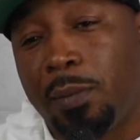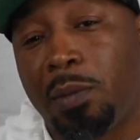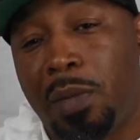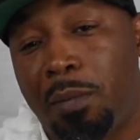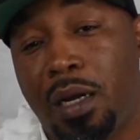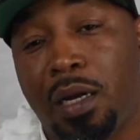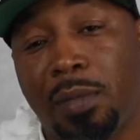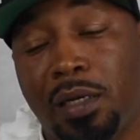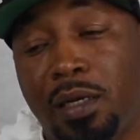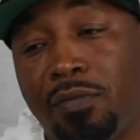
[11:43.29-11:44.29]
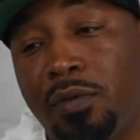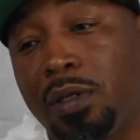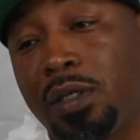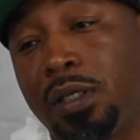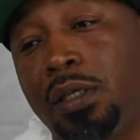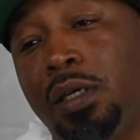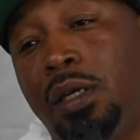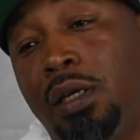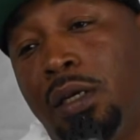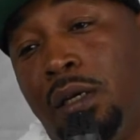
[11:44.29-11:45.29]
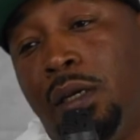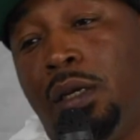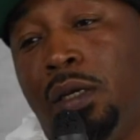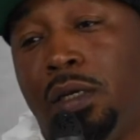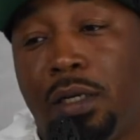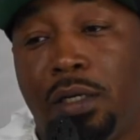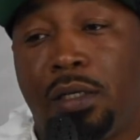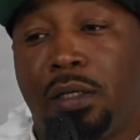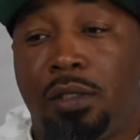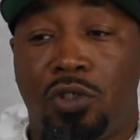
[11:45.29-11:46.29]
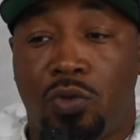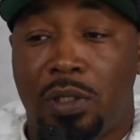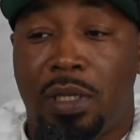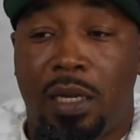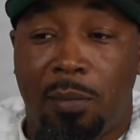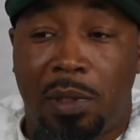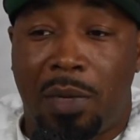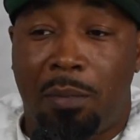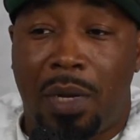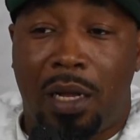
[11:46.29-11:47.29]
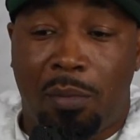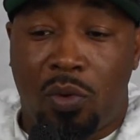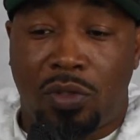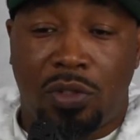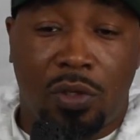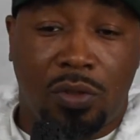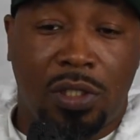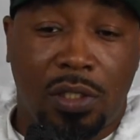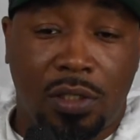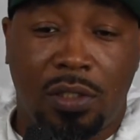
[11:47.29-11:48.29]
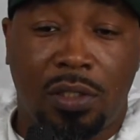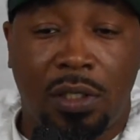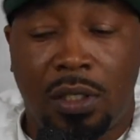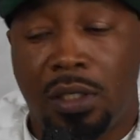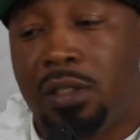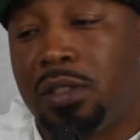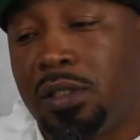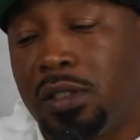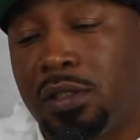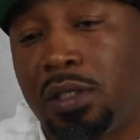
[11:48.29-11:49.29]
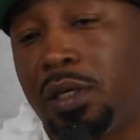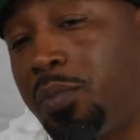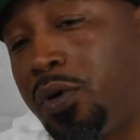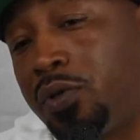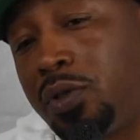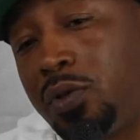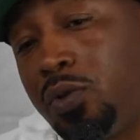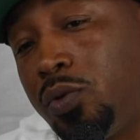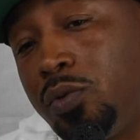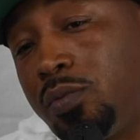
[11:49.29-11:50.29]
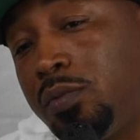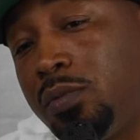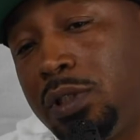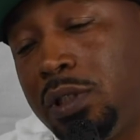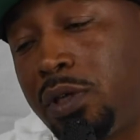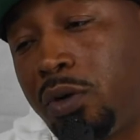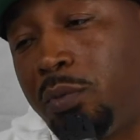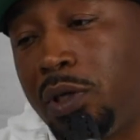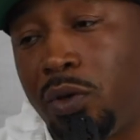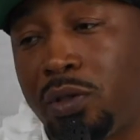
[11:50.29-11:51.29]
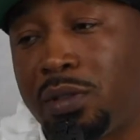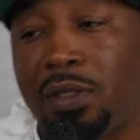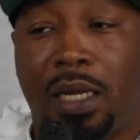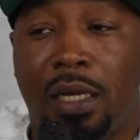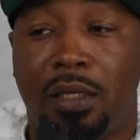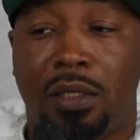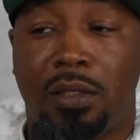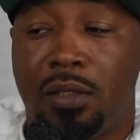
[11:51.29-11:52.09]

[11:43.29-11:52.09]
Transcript: and my mom, they definitely struck that in me. My mom more so, she's a person who she turned me on to like